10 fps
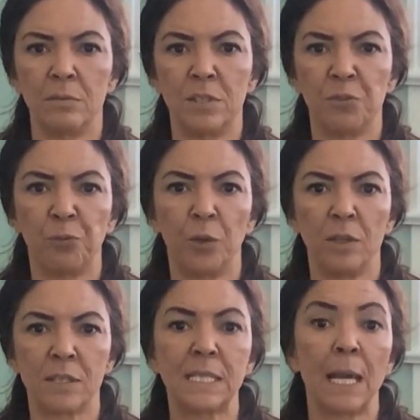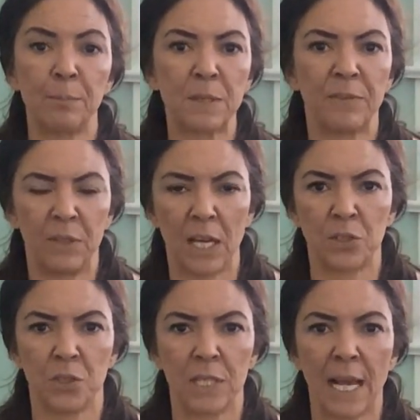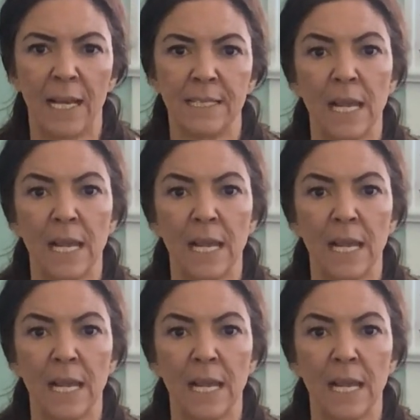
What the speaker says: different steps of the exercise,